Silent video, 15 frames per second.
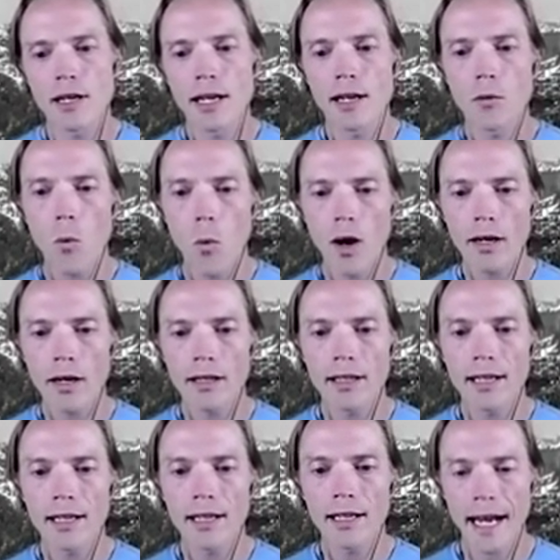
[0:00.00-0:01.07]
and what it
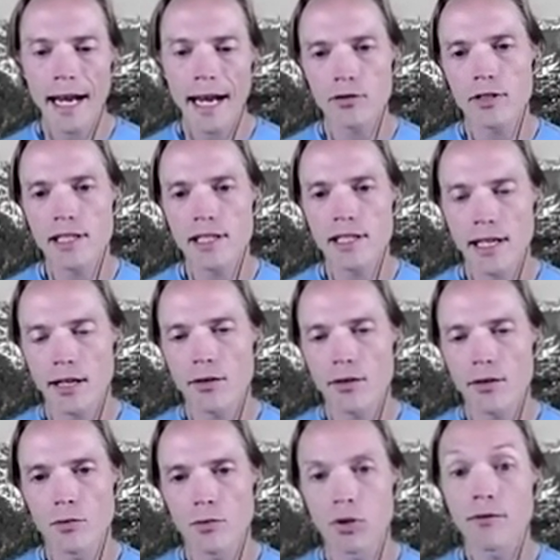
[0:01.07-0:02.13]
actually set out to
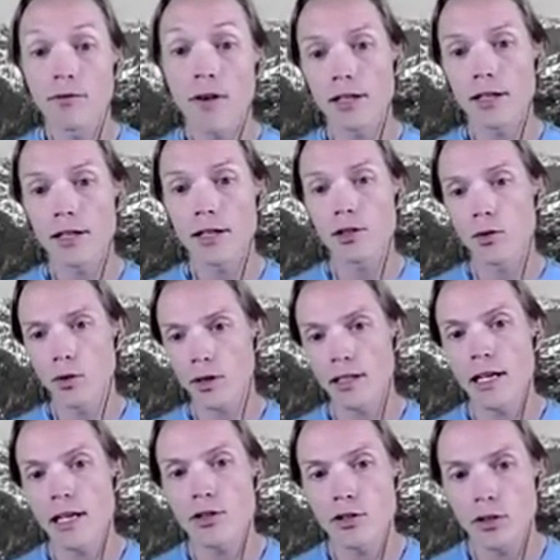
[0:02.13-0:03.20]
provide to an
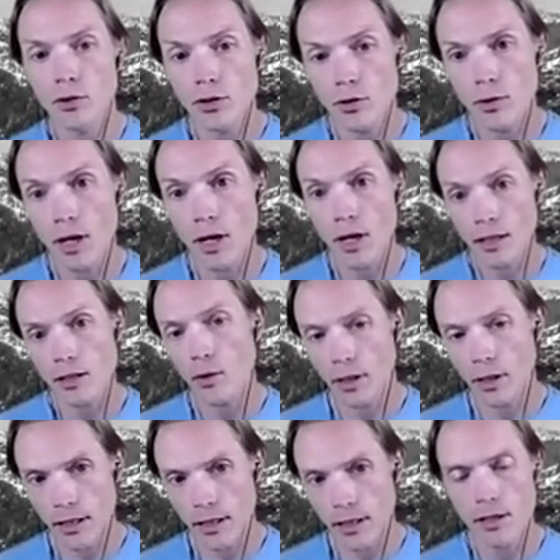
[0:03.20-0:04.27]
organization or to an IT
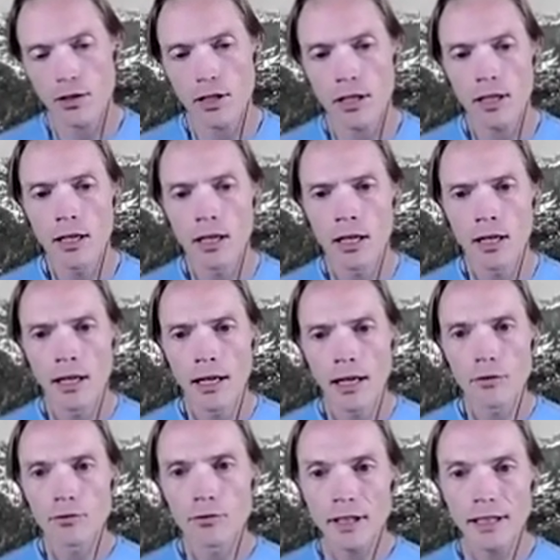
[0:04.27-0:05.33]
organization.
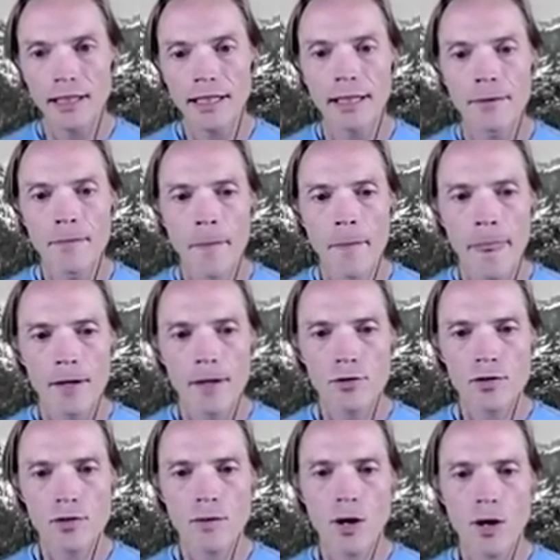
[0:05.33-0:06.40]
And really, this
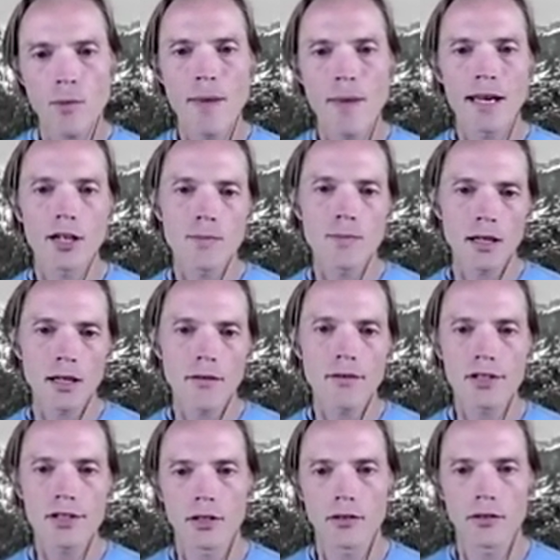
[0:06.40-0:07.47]
was about management of the
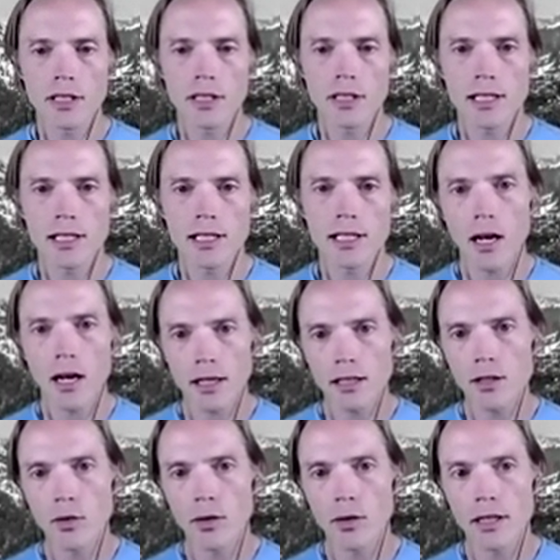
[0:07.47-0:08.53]
services that the IT
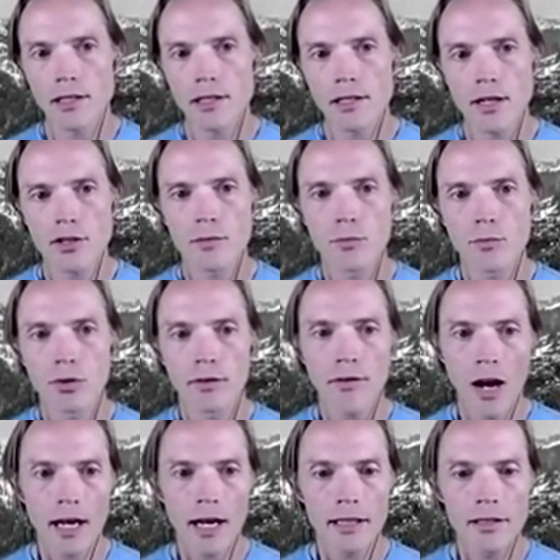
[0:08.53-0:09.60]
organization
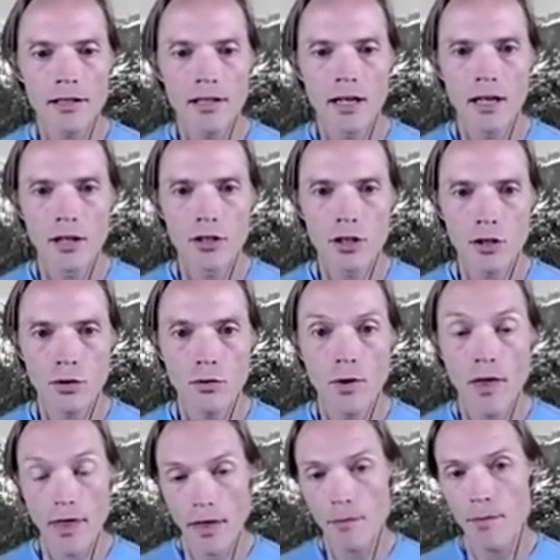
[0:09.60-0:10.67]
provides to
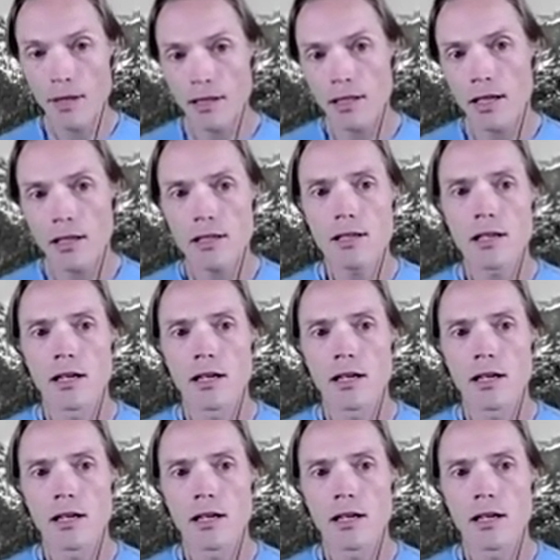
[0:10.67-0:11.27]
the business.